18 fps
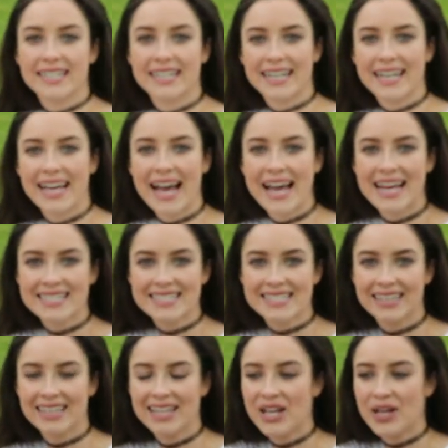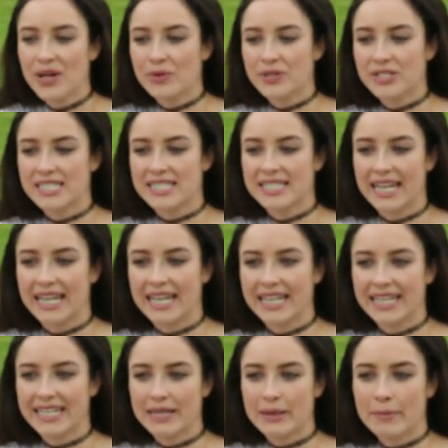little candle which is like
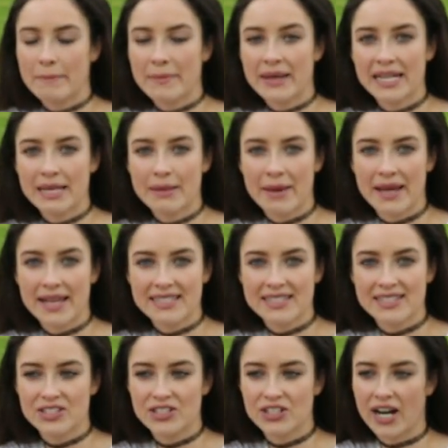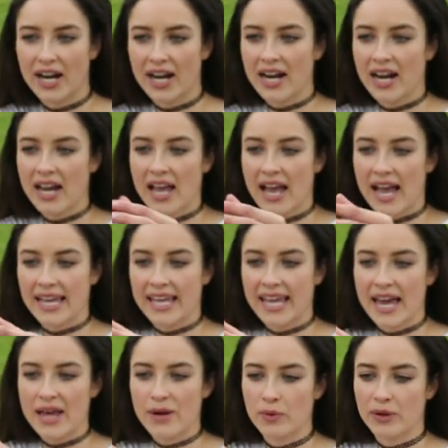a little mini mason jar
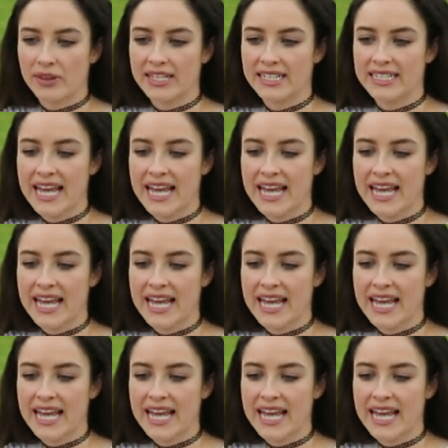again with a